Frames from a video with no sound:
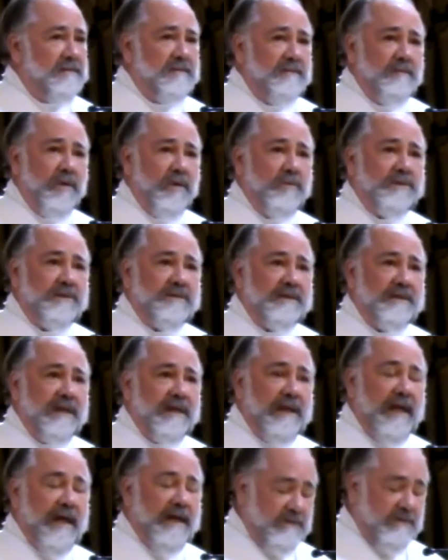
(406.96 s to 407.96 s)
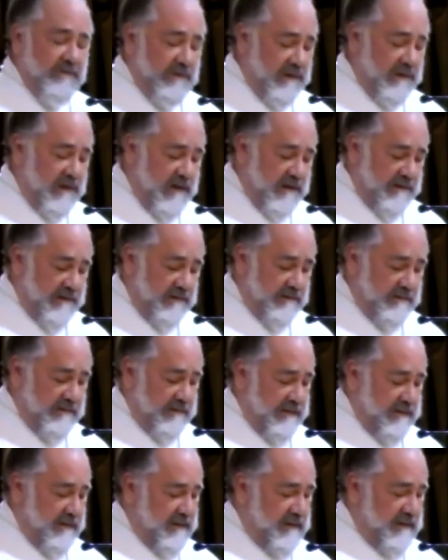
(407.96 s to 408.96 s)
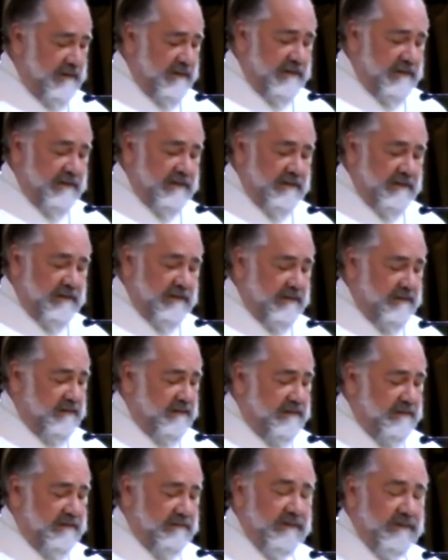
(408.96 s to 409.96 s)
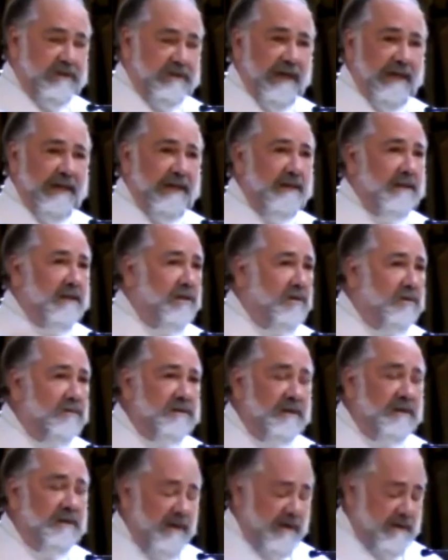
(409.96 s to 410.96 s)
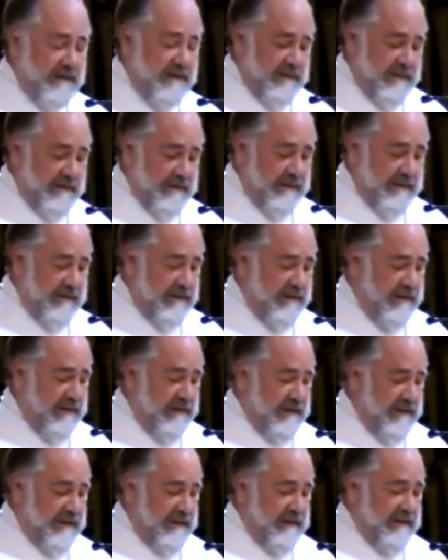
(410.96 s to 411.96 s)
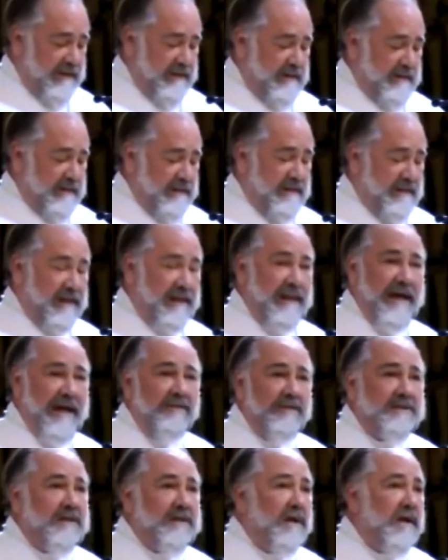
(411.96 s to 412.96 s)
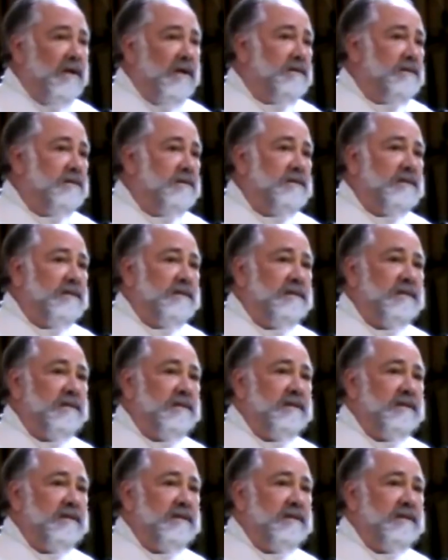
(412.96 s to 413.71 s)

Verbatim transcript: Moses and Elijah are gone. The shiny clothes are gone cloud is gone.